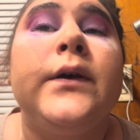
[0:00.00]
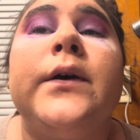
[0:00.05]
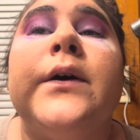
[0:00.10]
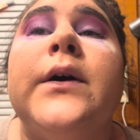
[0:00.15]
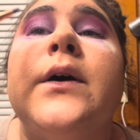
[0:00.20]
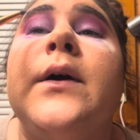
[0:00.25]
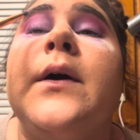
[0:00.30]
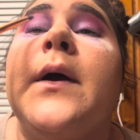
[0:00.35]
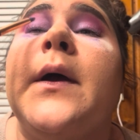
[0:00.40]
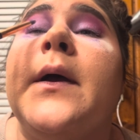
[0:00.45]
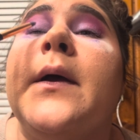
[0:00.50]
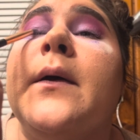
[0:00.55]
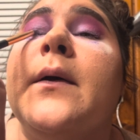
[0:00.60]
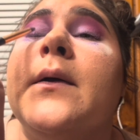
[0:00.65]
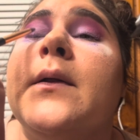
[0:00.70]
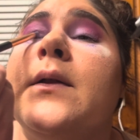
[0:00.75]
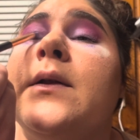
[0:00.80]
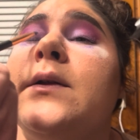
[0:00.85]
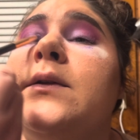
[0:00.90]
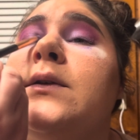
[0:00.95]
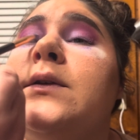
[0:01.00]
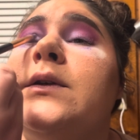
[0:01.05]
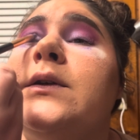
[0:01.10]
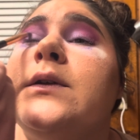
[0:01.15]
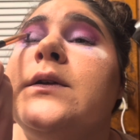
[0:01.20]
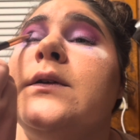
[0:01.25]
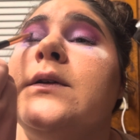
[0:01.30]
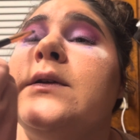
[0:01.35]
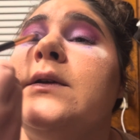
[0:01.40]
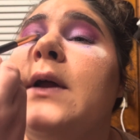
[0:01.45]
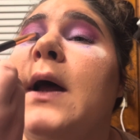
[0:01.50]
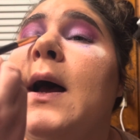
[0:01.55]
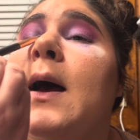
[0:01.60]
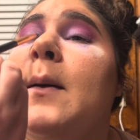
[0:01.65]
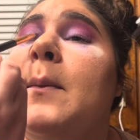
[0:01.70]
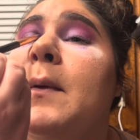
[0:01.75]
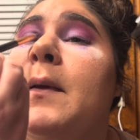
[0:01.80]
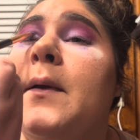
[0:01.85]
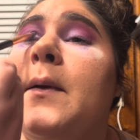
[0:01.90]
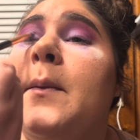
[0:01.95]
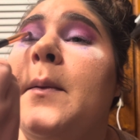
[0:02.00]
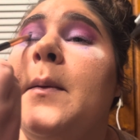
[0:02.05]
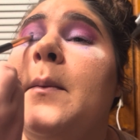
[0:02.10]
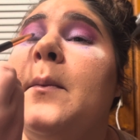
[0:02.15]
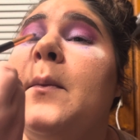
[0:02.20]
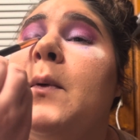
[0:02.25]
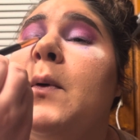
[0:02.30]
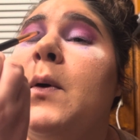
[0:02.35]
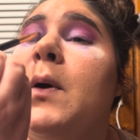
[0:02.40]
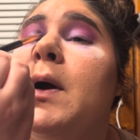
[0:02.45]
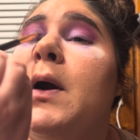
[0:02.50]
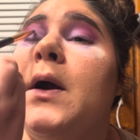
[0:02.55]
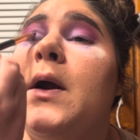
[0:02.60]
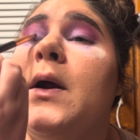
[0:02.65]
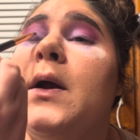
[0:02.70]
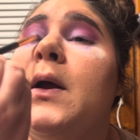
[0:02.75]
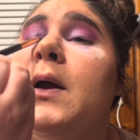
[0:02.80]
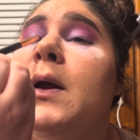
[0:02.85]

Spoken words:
All right, let's just dab a little bit more.